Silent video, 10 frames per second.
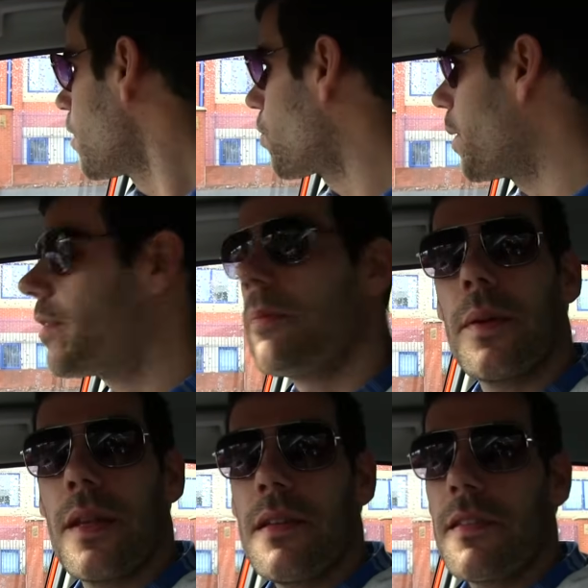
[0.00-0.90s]
Swinton
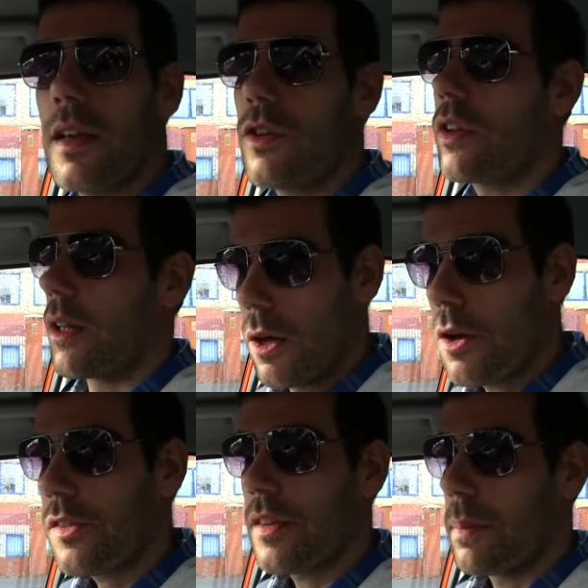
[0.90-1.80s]
Police Station
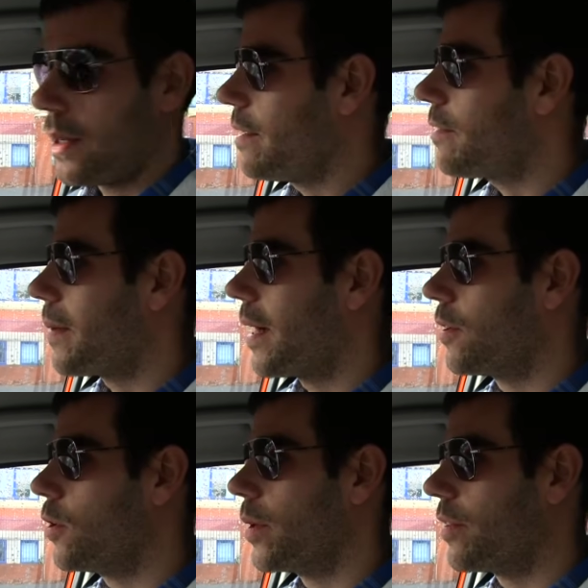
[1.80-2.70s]
lost a policeman
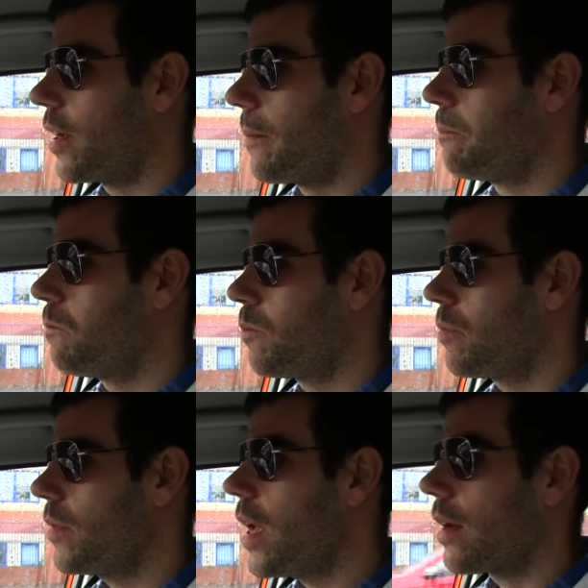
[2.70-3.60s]
who was,
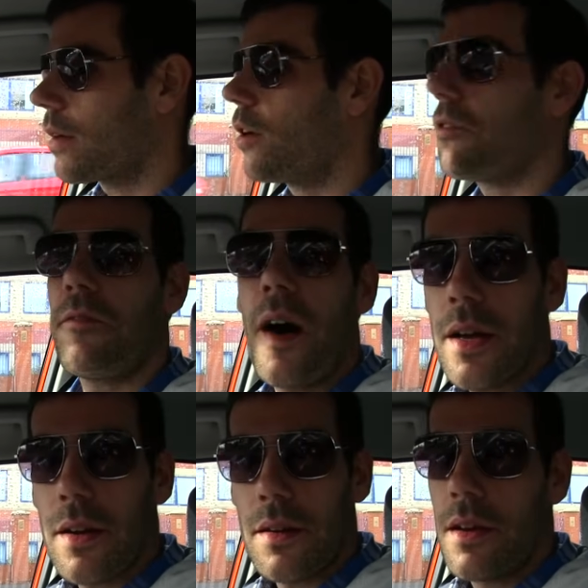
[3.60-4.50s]
got
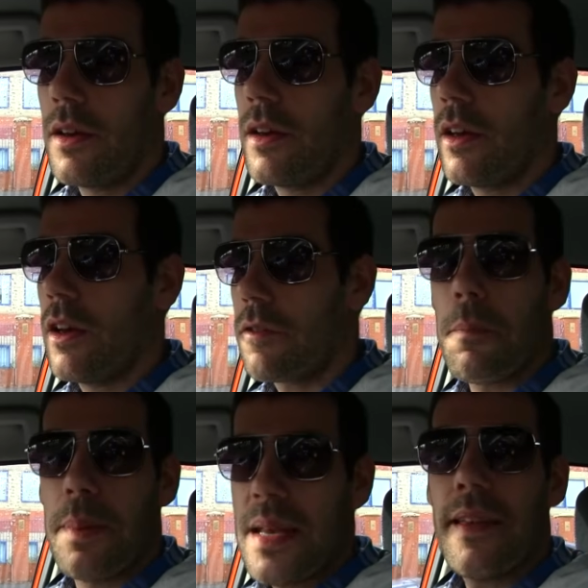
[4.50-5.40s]
fired for
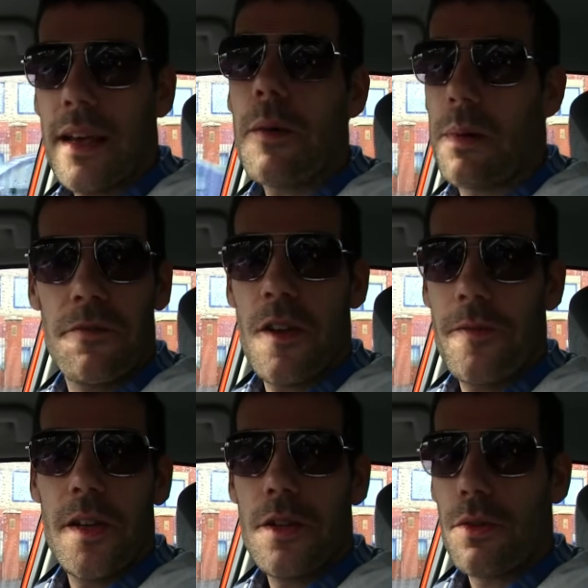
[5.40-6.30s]
beating up a
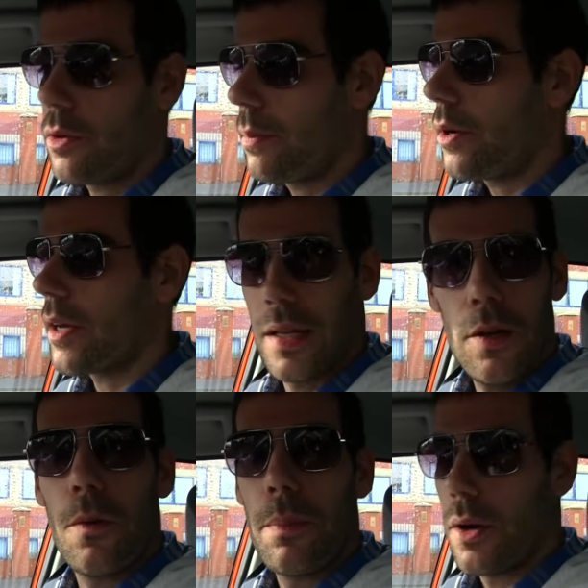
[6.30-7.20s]
15-year-old boy, a
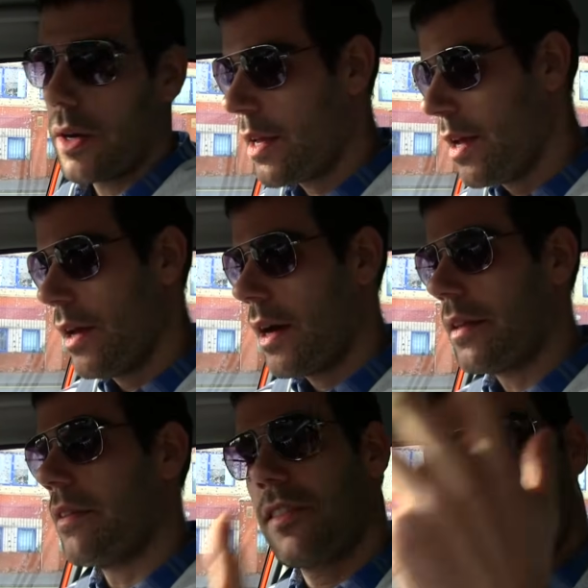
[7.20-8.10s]
little boy,
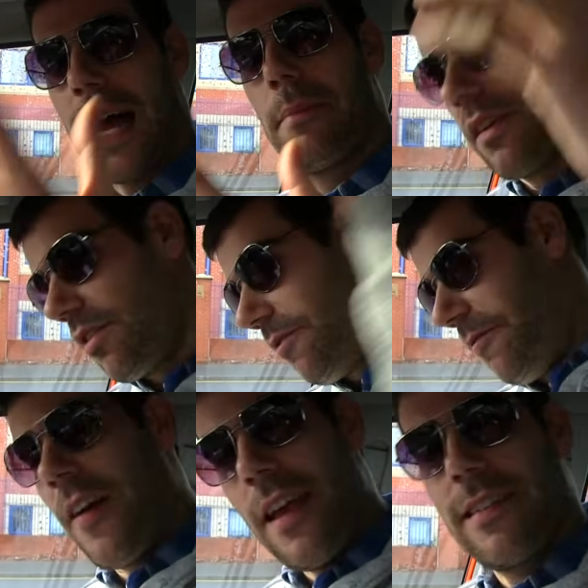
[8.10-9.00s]
and he slammed his
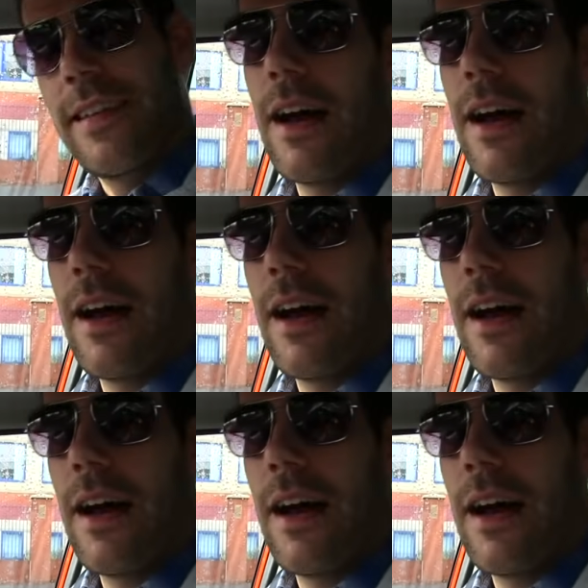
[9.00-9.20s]
face